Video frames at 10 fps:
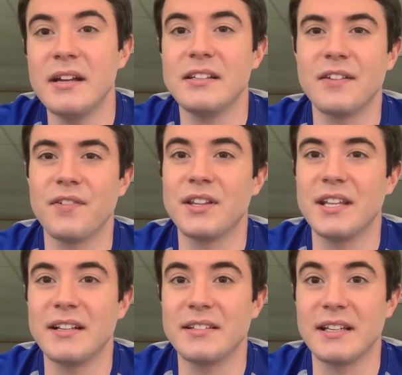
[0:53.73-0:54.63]
Different
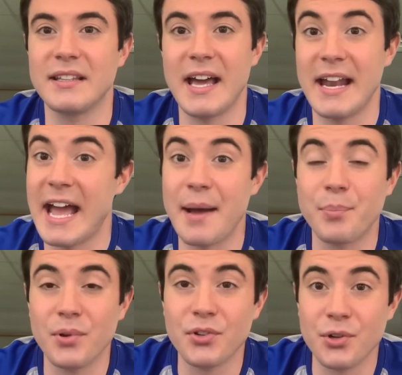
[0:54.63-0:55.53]
things like that.
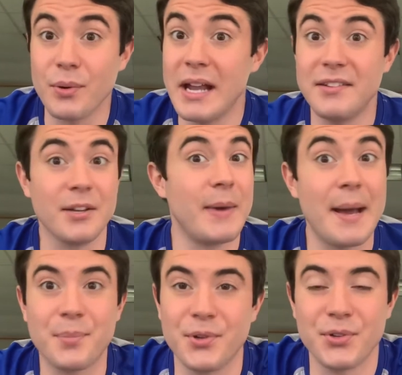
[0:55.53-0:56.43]
Apples are red. Some
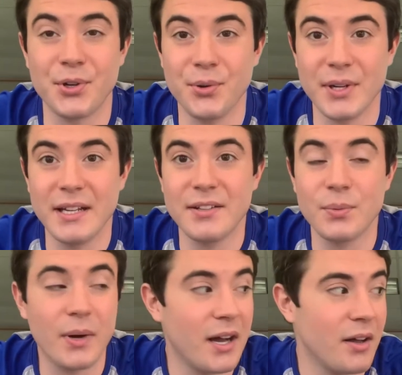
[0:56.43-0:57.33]
apples are green as
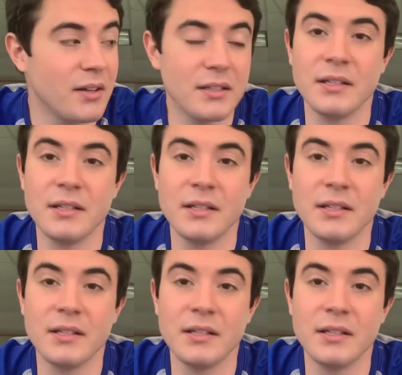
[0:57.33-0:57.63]
well.